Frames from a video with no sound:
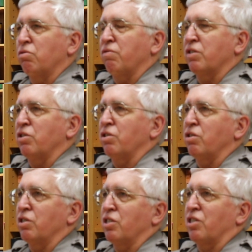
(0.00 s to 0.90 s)

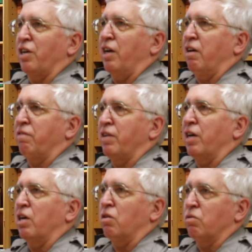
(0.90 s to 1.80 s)
facilities that they have
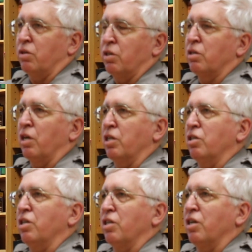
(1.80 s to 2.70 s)
now in
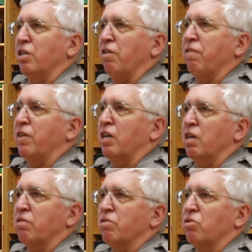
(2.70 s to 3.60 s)

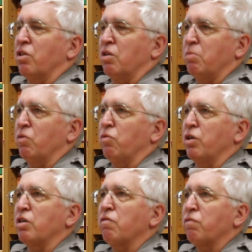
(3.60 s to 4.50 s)
1995. So they'd been
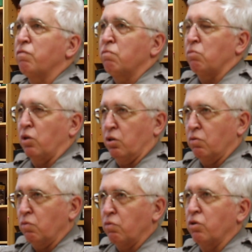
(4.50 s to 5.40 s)
running,
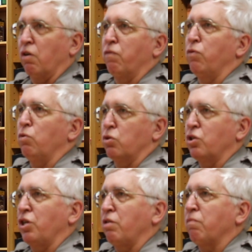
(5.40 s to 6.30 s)
full
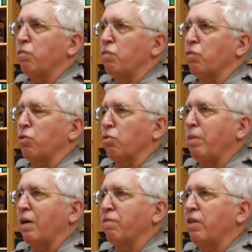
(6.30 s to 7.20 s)
steam for
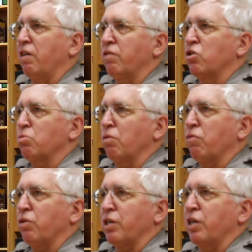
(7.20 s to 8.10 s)
about 5 years
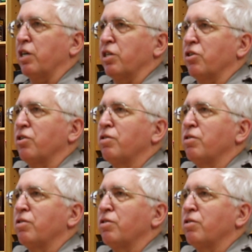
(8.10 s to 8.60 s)
before I got here.